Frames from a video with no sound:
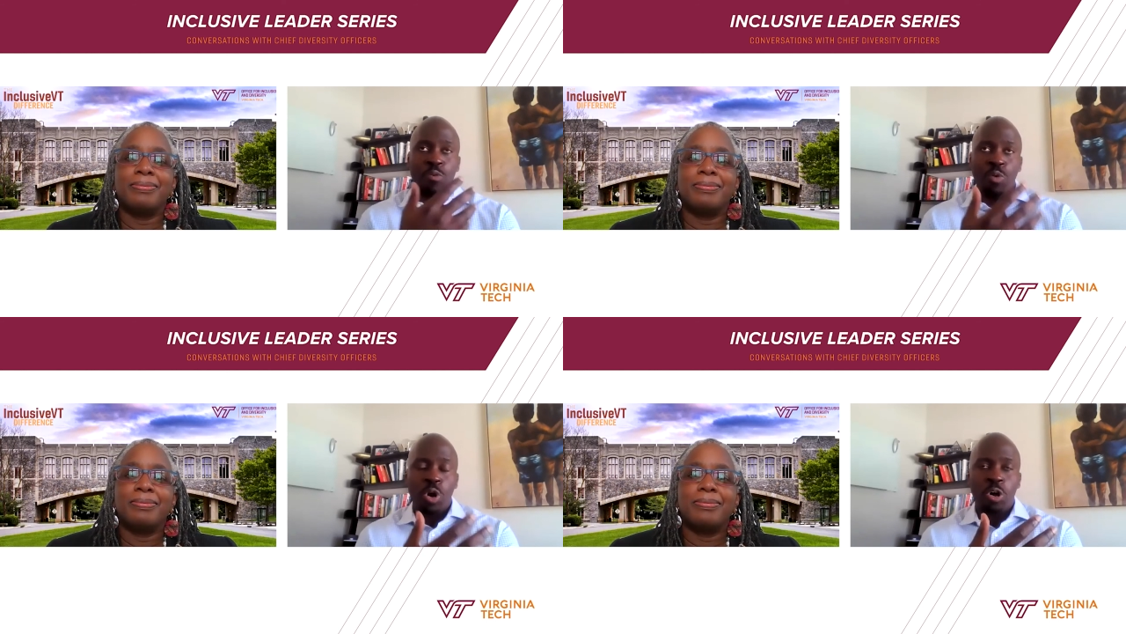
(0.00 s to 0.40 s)

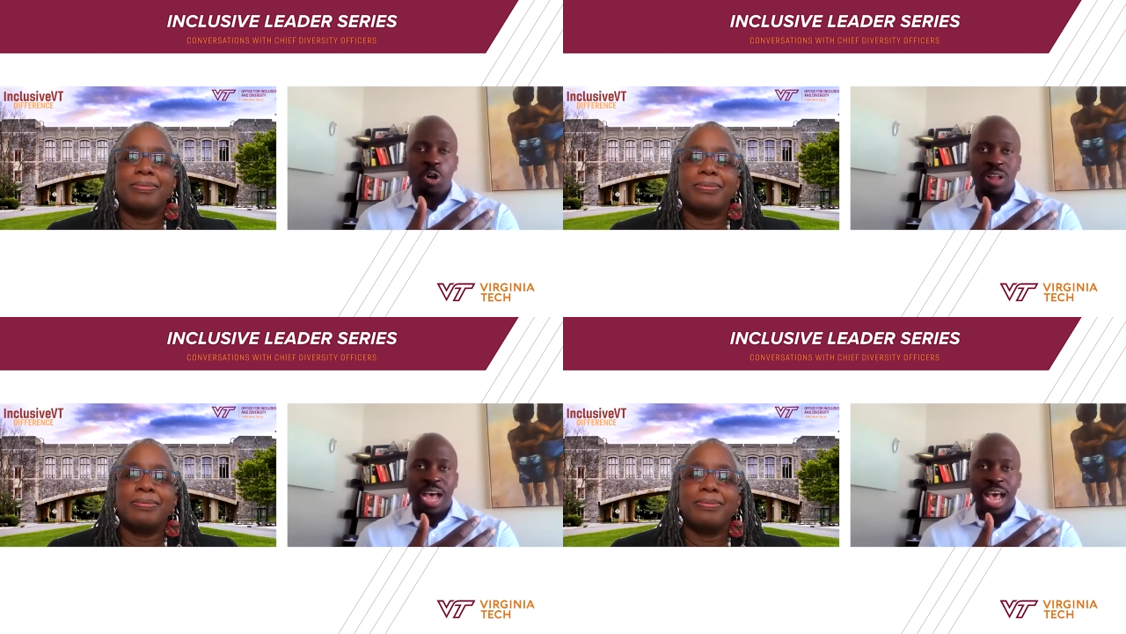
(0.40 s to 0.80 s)

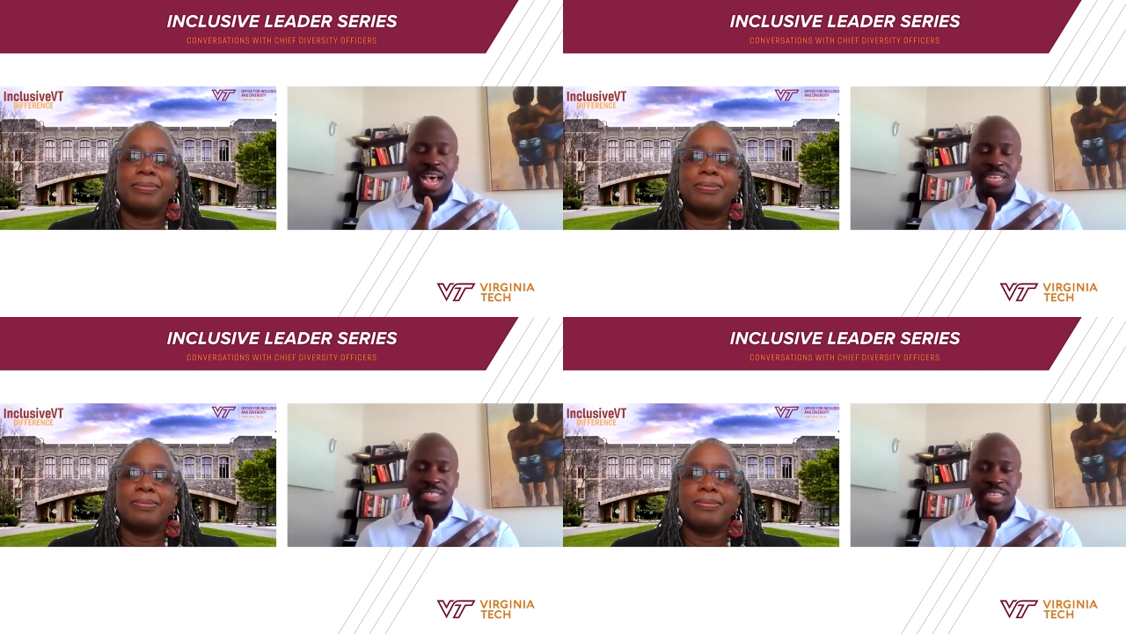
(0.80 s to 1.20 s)
Speaker 1: role
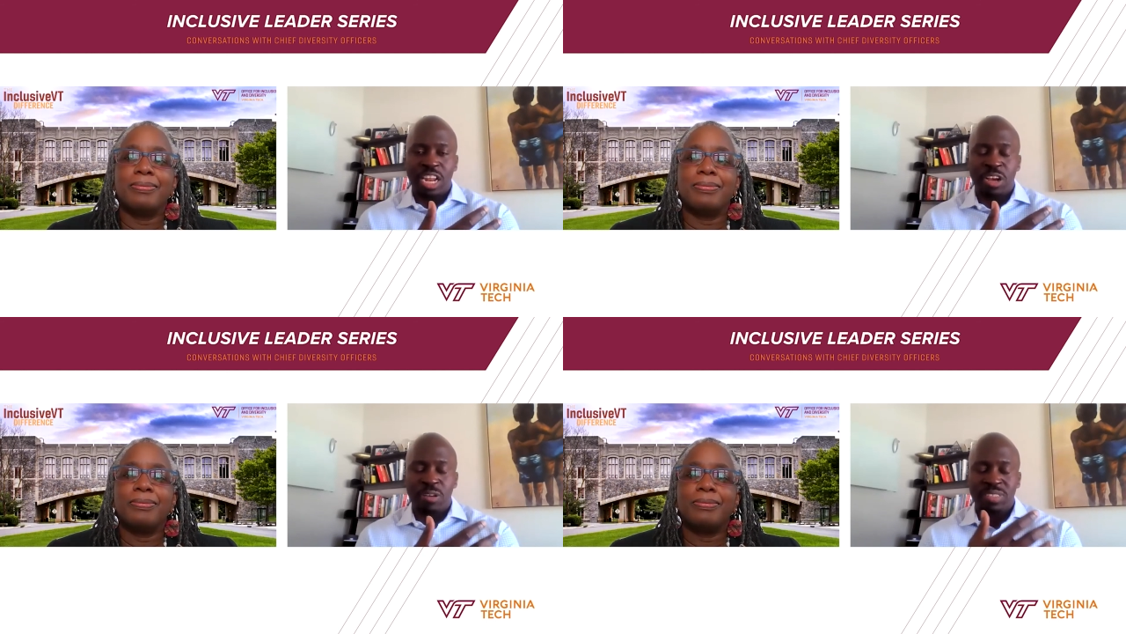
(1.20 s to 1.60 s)
as kind
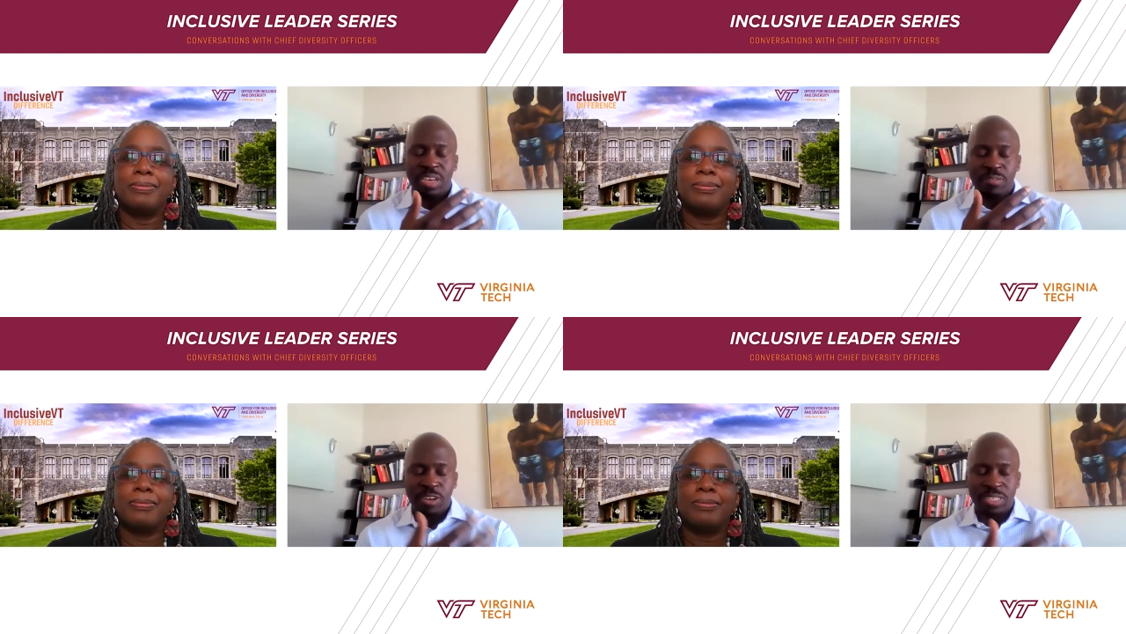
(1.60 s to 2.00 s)
of
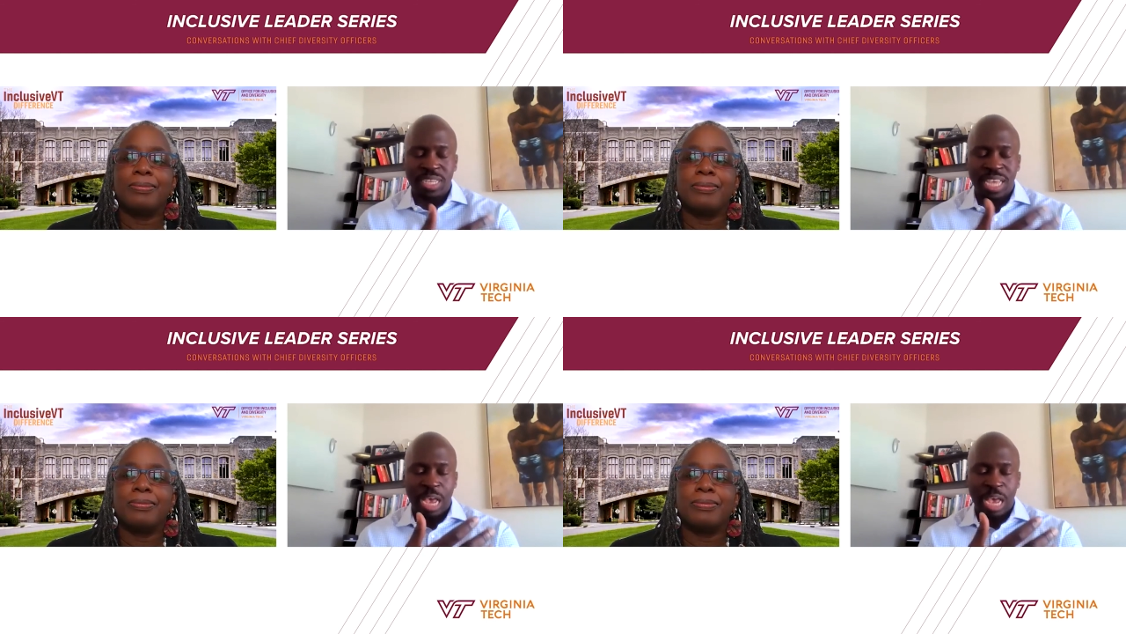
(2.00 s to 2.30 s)
diversity,